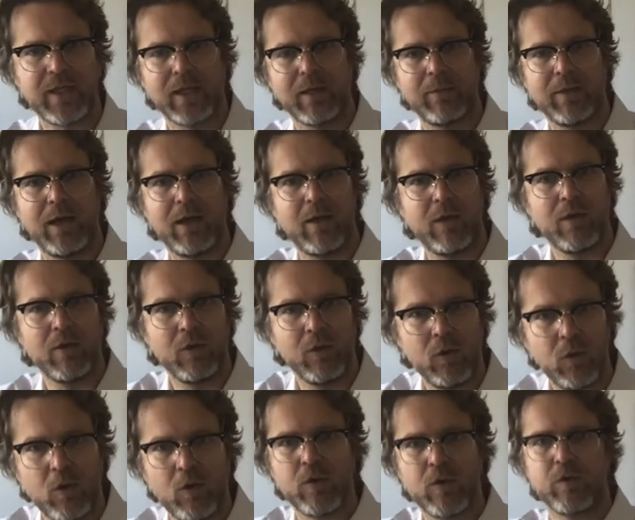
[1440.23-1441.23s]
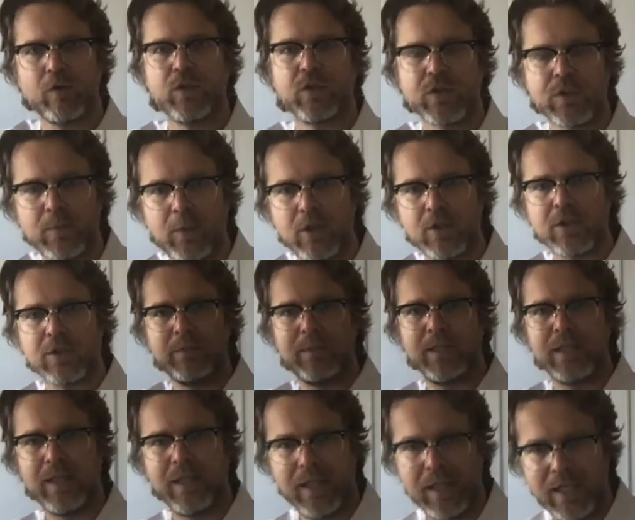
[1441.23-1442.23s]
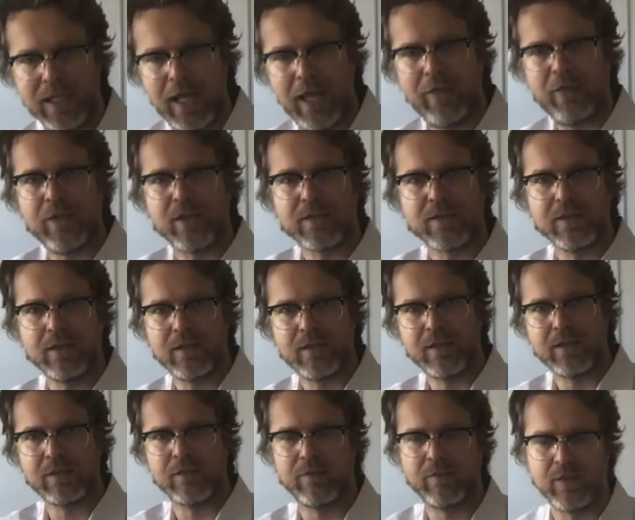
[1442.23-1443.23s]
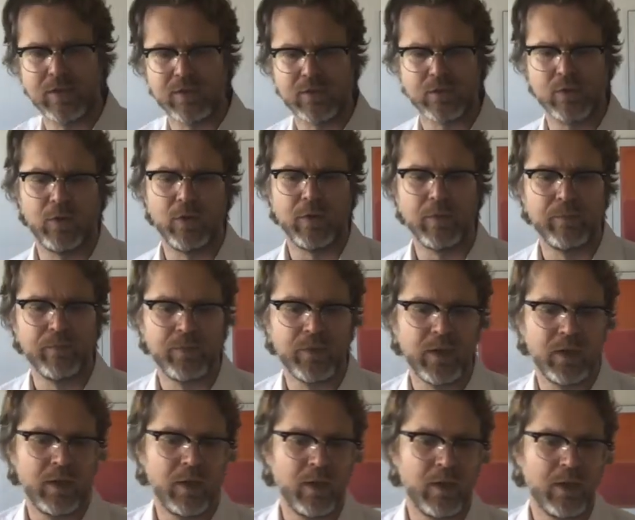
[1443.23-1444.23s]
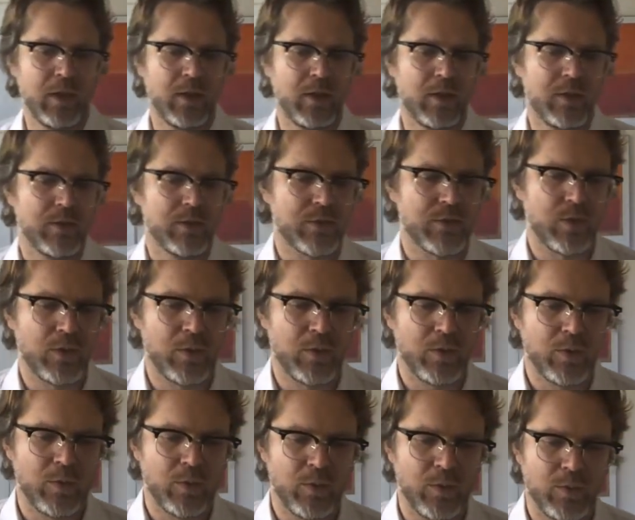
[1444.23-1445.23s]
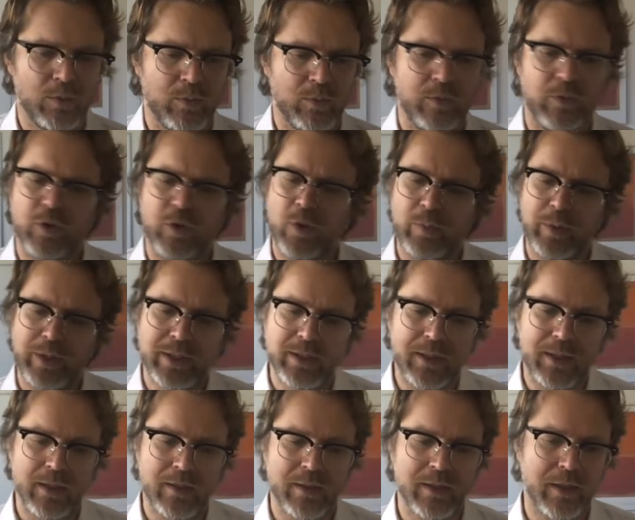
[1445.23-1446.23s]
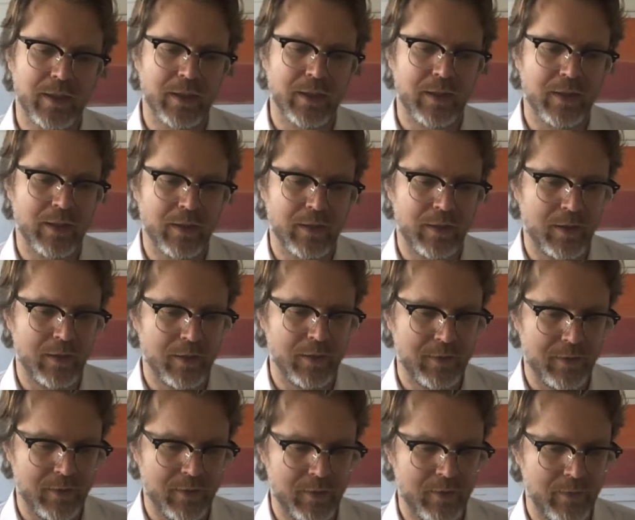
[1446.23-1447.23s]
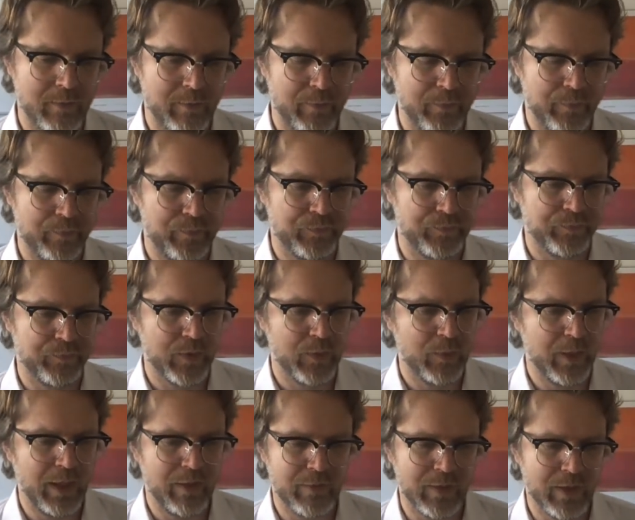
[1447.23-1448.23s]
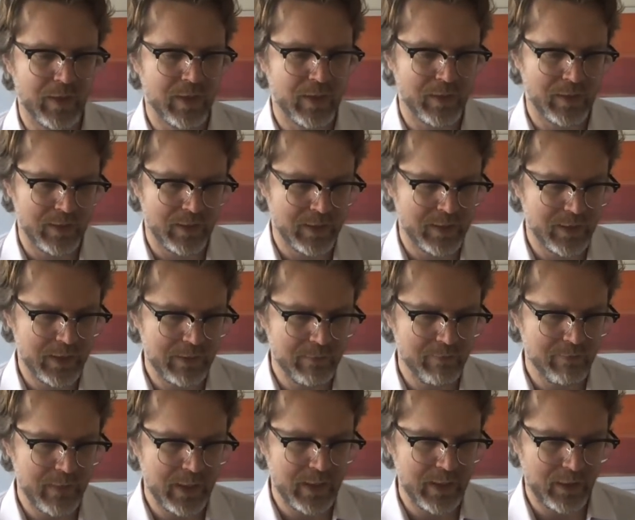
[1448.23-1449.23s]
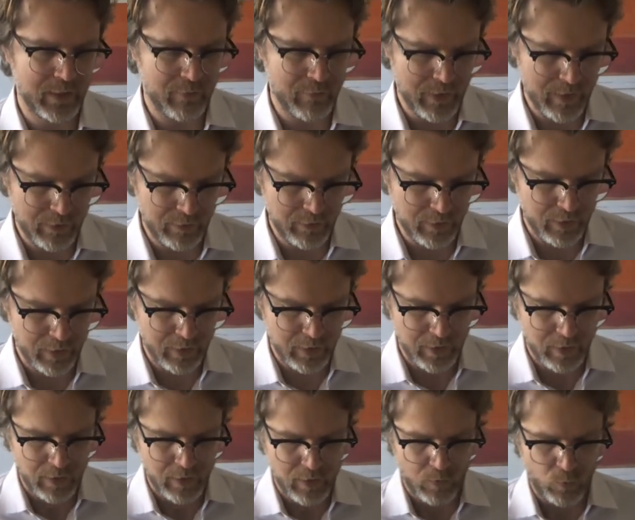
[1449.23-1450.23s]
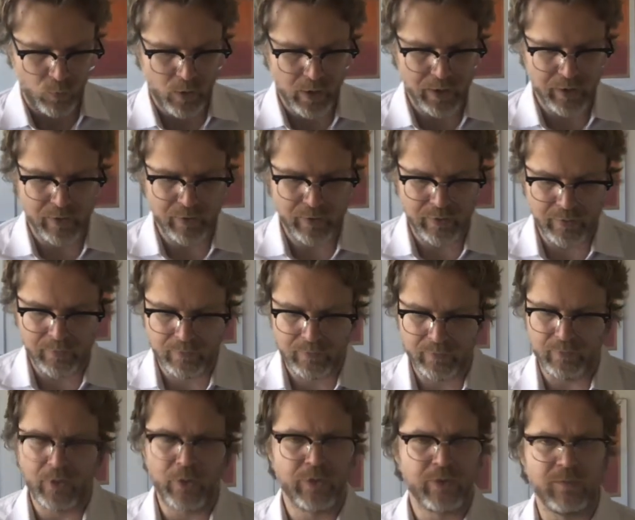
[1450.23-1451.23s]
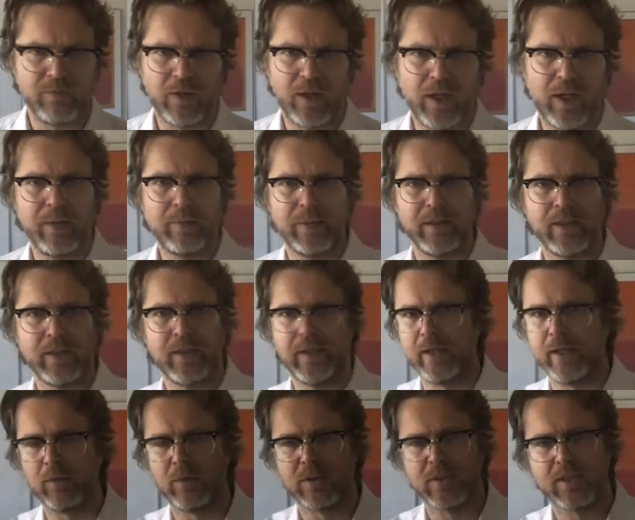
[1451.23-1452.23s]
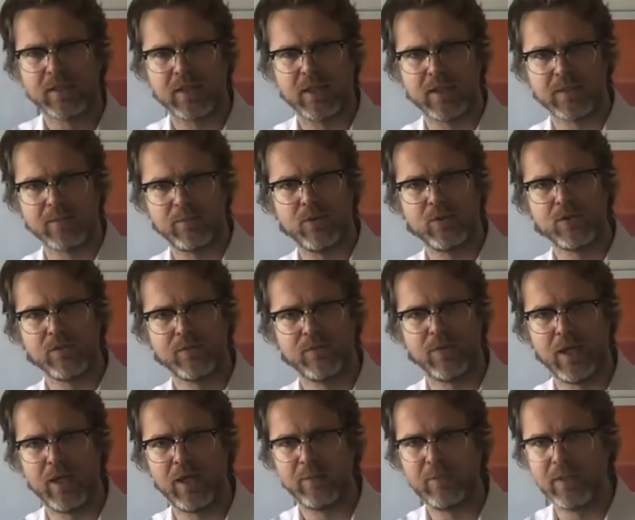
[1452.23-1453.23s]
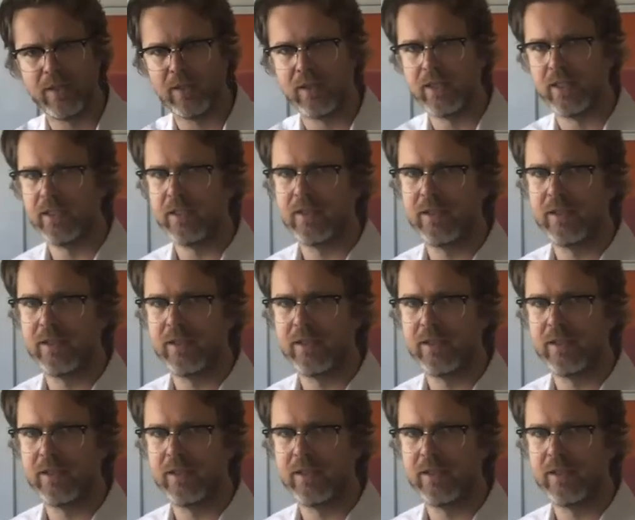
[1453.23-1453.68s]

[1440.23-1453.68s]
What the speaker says: about law and responsibility and ethics and things of this sort. So, we're discussing, we have a team meeting around one mode of liability. We'll discuss modes of liability